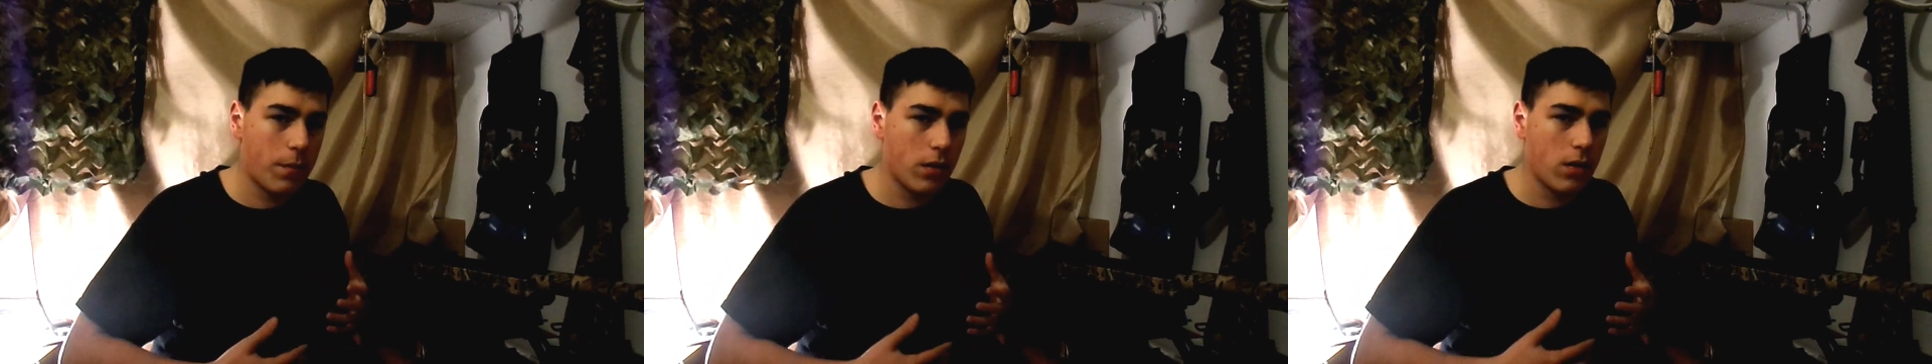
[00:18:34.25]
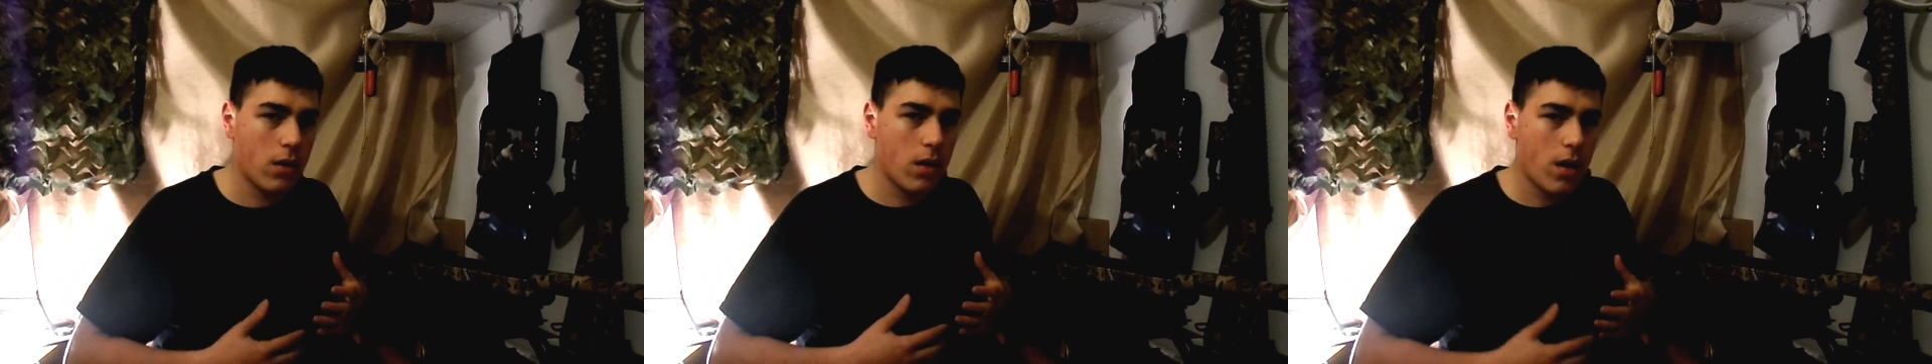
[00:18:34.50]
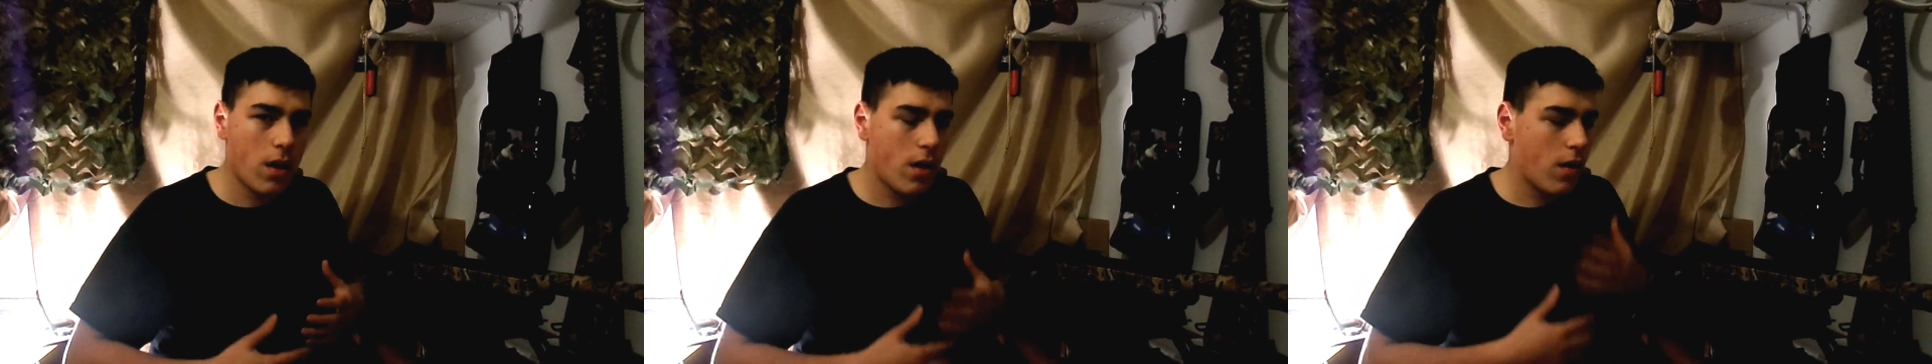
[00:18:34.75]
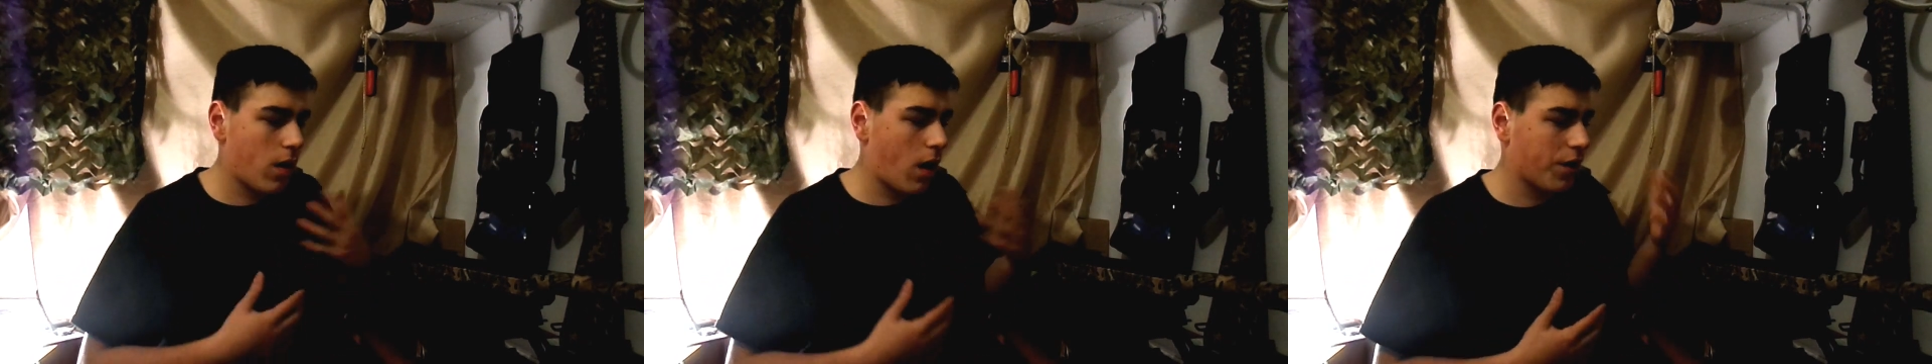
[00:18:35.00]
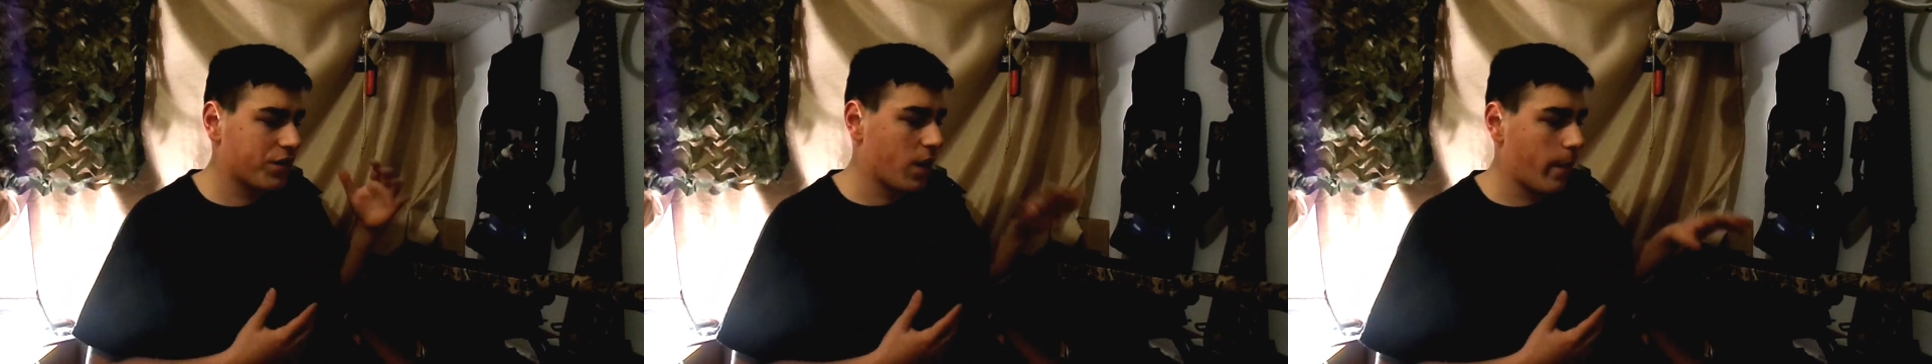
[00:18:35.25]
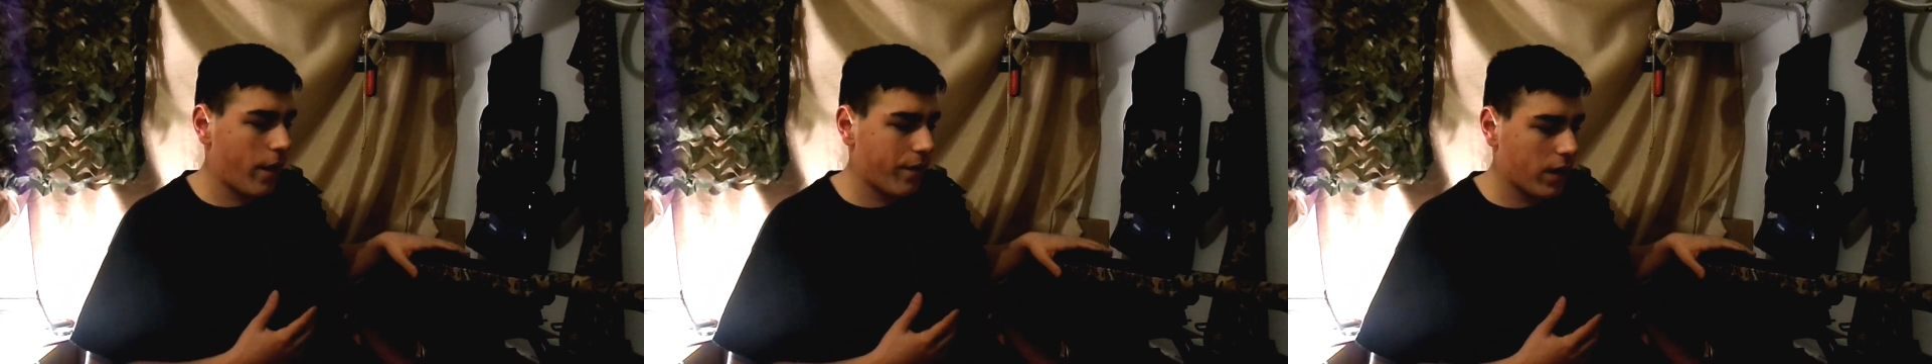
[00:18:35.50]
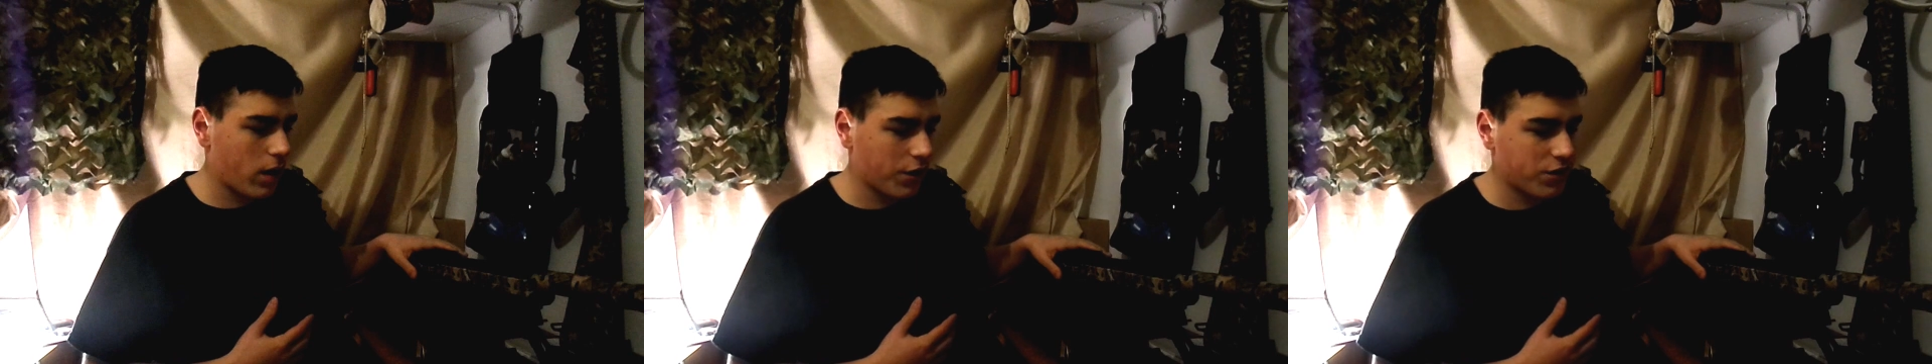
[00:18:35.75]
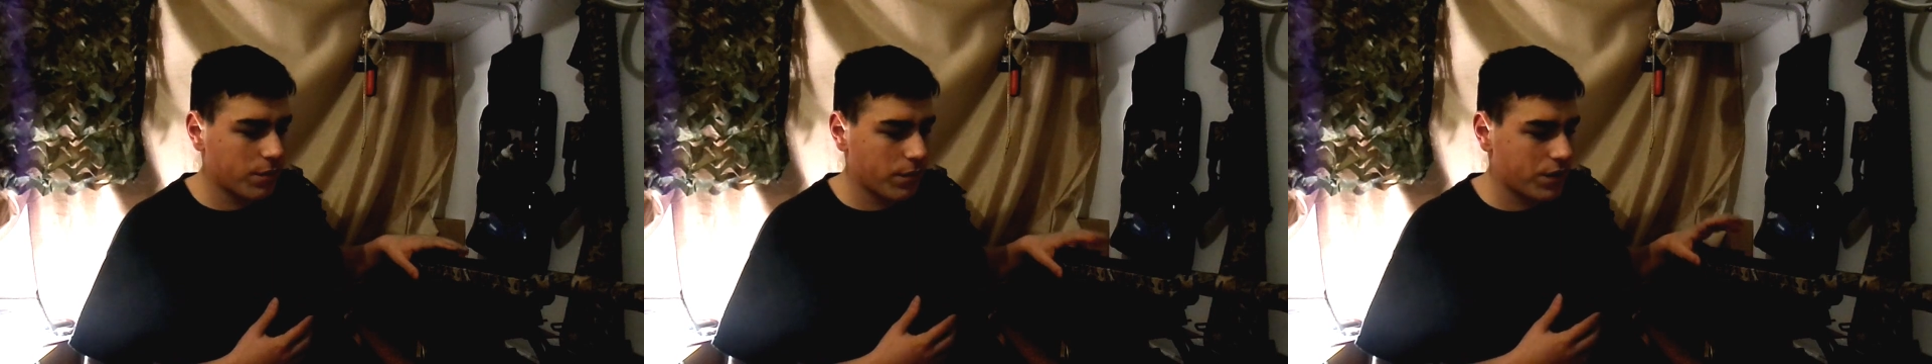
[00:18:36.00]
and asking about their
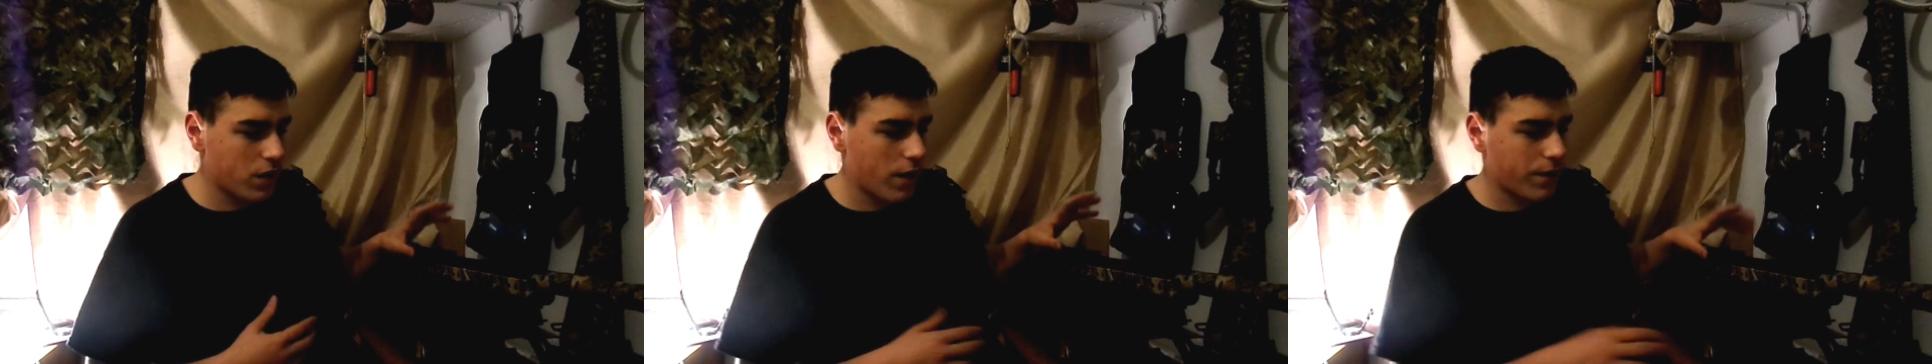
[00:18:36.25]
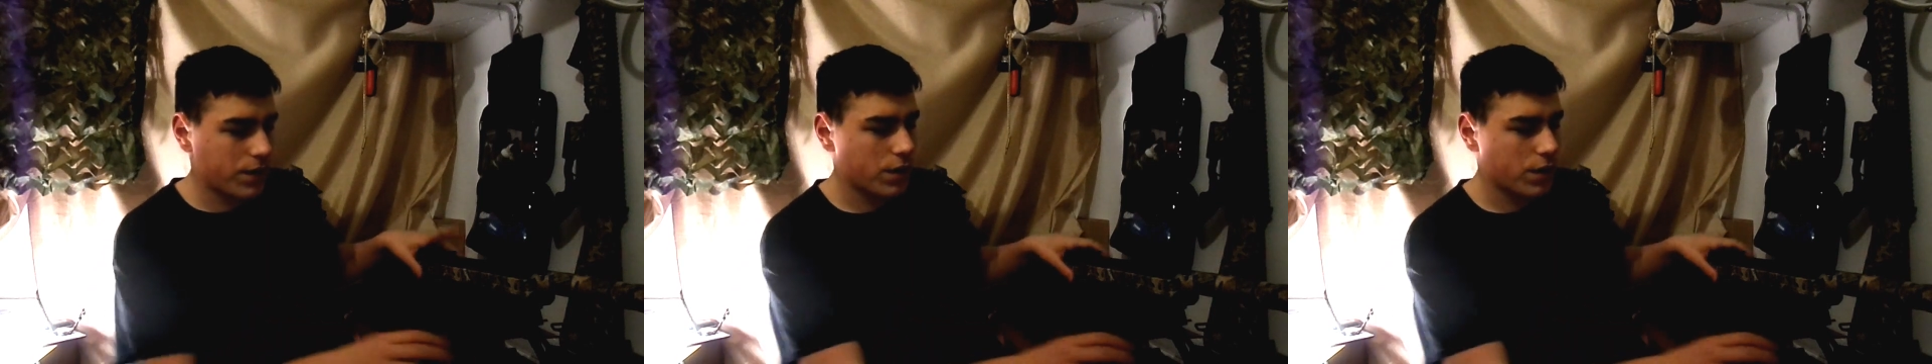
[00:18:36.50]
customer service.